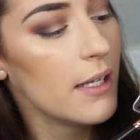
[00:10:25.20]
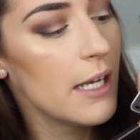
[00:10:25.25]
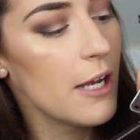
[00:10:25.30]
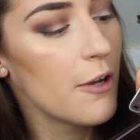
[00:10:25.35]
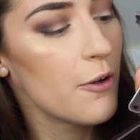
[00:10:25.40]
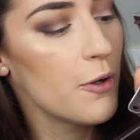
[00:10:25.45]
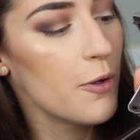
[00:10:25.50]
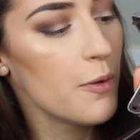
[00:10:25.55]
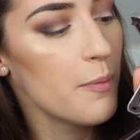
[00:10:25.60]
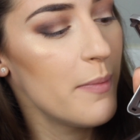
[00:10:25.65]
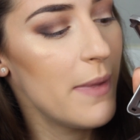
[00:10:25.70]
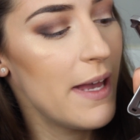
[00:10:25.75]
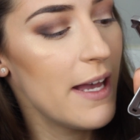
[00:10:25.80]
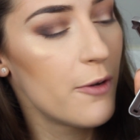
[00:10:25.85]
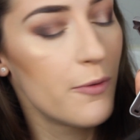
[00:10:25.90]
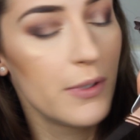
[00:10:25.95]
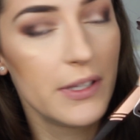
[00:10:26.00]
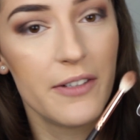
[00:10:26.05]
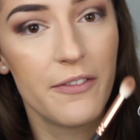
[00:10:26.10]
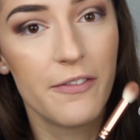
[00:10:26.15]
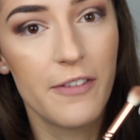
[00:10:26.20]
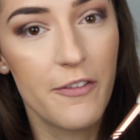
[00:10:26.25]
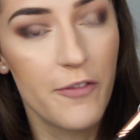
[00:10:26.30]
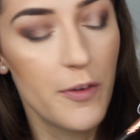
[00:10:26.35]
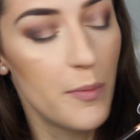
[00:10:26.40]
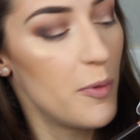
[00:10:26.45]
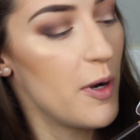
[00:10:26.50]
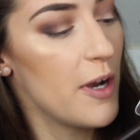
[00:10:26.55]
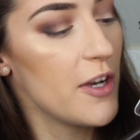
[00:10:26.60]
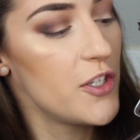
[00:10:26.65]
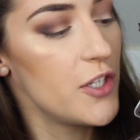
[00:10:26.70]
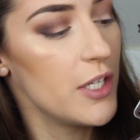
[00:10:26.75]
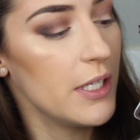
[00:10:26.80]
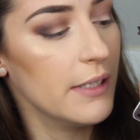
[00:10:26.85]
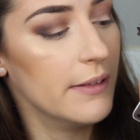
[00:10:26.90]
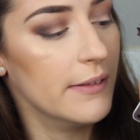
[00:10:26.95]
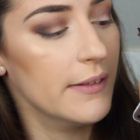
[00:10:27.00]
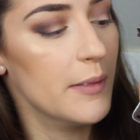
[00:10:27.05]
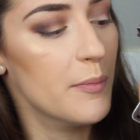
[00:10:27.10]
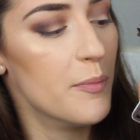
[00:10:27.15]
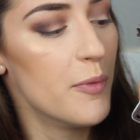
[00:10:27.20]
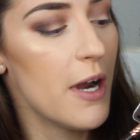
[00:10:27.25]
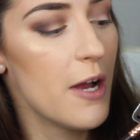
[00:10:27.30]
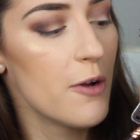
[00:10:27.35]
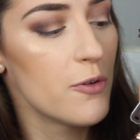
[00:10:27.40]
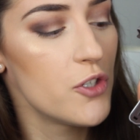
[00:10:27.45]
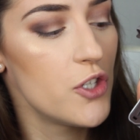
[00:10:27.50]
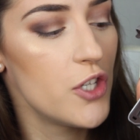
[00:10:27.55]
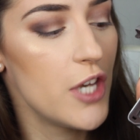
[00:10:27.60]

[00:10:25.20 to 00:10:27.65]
Now I'm going back with the fluffy brush in the brown